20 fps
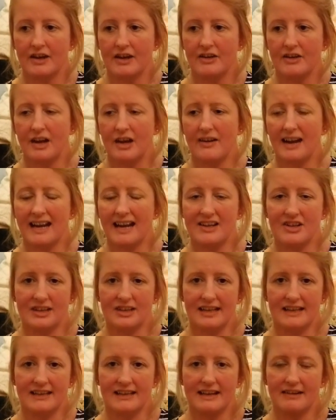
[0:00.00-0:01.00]
No,
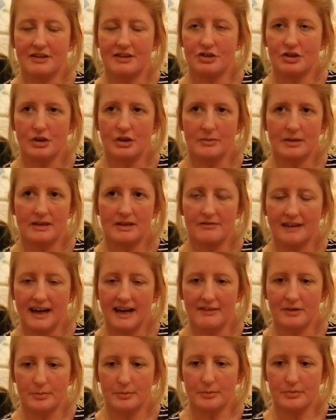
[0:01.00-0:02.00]
actually there are so many
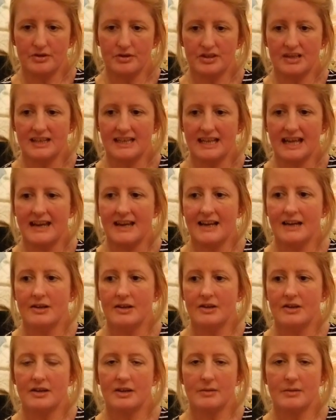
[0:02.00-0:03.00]
variables to that.
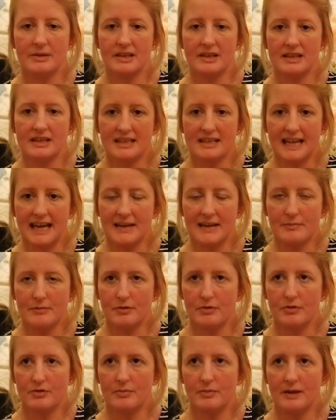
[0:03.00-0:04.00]
You can be
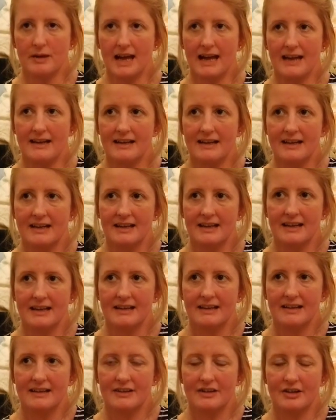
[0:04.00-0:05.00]
disabled, but
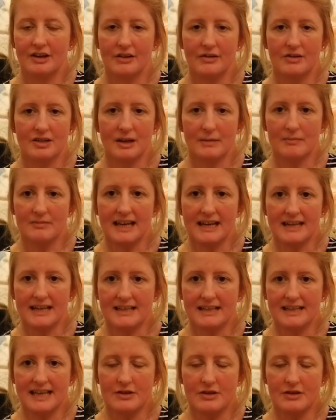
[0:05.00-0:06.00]
you know, some days are
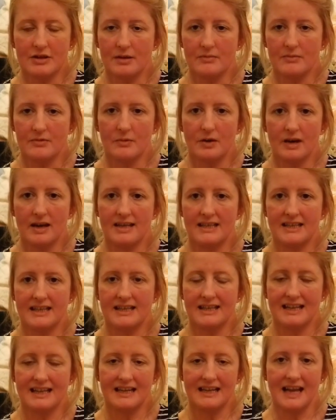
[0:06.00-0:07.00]
10 times worse
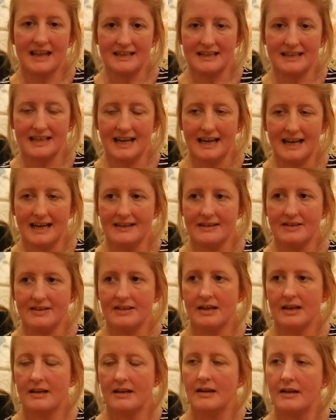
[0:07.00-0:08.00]
than other days.
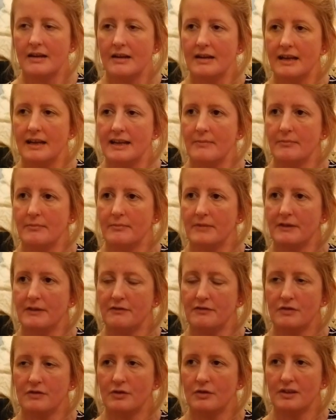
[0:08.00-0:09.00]
And then if
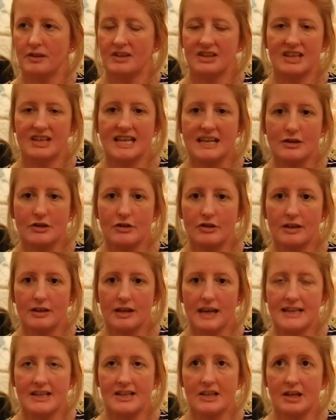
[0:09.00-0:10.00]
you're seen on
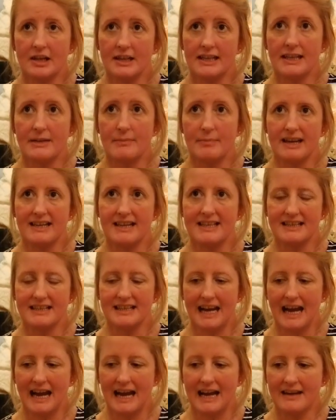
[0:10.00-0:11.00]
a slightly better
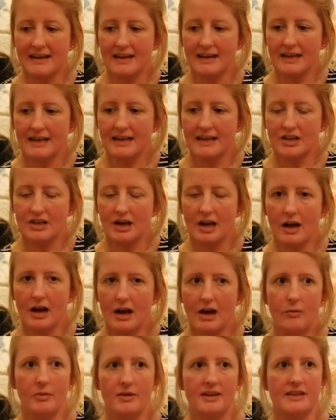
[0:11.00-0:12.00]
day, it's like,
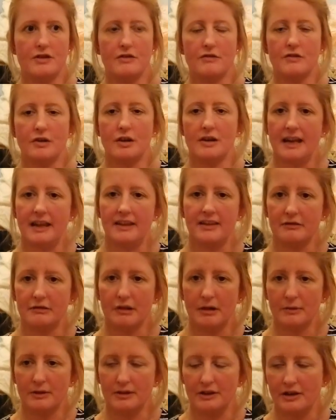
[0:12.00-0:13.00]
oh, well then you've got nothing
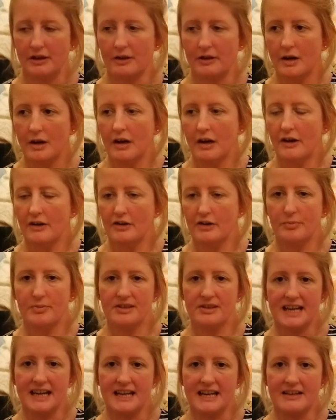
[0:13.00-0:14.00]
wrong with you. Or you're
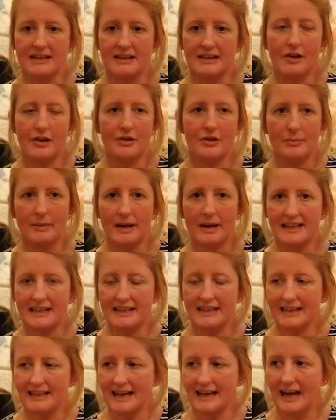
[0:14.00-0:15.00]
pretending, or you're
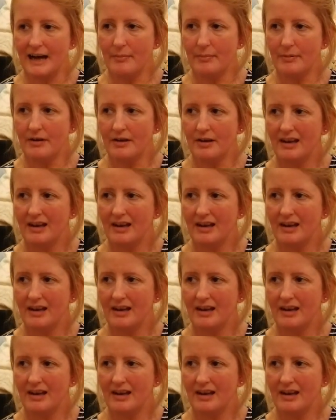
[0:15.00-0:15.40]
making it up.